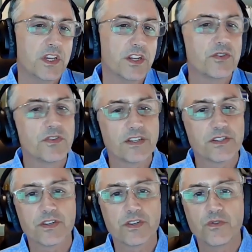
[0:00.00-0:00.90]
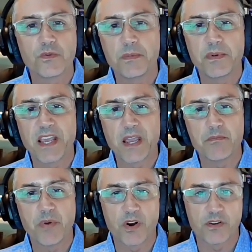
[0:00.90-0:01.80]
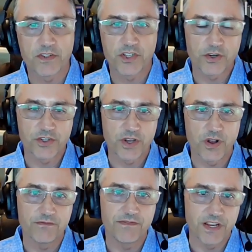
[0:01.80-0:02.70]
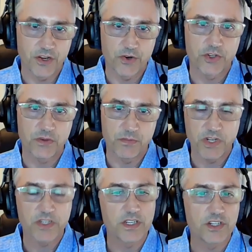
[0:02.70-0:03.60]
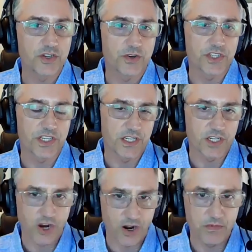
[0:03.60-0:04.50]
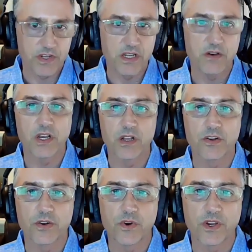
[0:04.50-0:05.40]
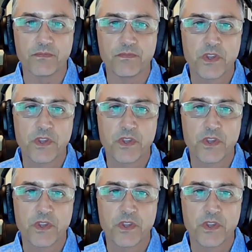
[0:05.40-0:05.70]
In 2002, we became part of a church called Vineyard Community Church in Carbondale, Illinois,